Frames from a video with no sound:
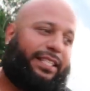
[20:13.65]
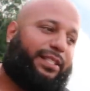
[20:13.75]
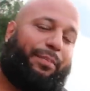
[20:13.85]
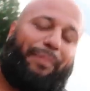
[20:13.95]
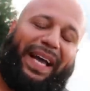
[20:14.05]
this
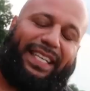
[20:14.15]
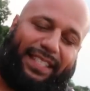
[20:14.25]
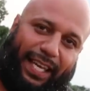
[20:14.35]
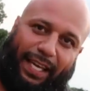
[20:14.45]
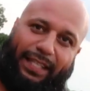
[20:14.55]
is a bike
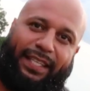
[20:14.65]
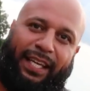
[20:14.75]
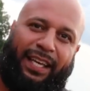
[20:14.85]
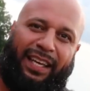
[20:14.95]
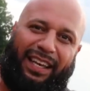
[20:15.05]
test.
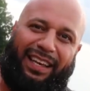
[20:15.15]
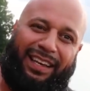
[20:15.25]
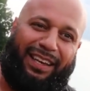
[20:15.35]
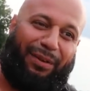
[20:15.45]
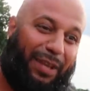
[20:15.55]

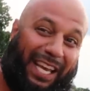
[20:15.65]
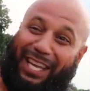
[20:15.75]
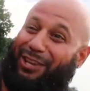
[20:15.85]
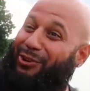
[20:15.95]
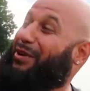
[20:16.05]
I think it's the